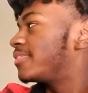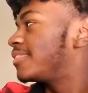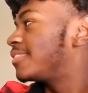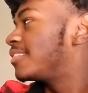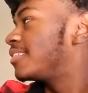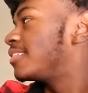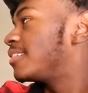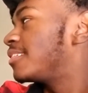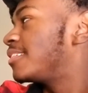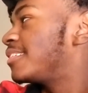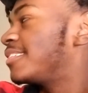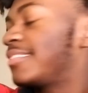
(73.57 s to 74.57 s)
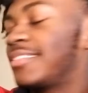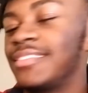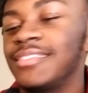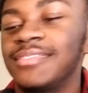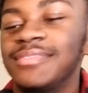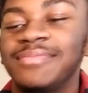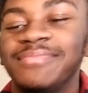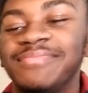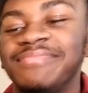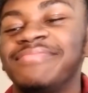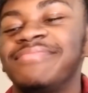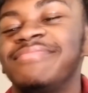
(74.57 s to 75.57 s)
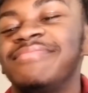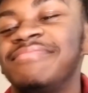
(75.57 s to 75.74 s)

You're wildin'. You're wildin'.